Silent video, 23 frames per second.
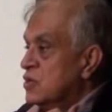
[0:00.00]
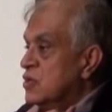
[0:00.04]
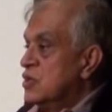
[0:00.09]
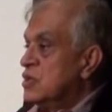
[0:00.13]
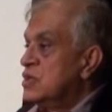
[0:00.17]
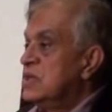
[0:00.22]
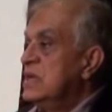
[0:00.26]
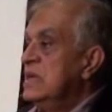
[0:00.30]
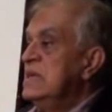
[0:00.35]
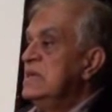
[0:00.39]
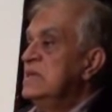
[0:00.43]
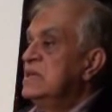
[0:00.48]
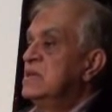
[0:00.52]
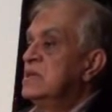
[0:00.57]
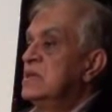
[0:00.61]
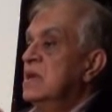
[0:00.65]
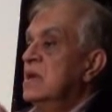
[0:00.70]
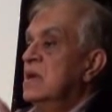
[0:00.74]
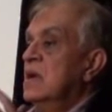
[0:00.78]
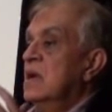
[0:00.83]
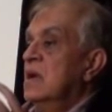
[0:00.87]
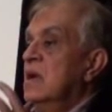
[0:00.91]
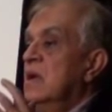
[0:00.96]
So
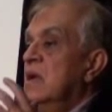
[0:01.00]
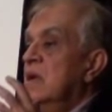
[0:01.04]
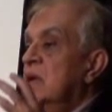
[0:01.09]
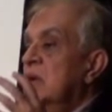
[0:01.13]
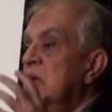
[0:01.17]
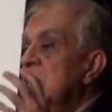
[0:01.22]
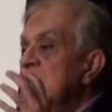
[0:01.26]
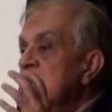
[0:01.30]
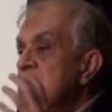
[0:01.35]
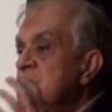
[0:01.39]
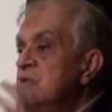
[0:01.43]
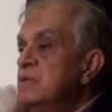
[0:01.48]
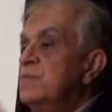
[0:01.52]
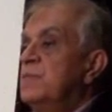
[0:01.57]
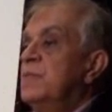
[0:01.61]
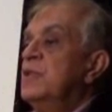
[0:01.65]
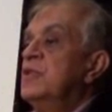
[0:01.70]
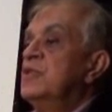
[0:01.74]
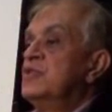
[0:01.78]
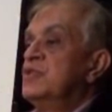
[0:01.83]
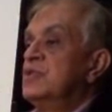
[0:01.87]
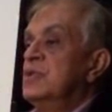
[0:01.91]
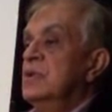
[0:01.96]
since each
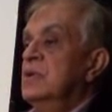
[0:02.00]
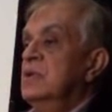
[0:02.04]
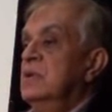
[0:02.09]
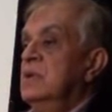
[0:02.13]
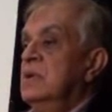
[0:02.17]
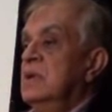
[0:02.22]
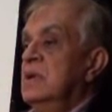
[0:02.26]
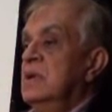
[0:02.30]
person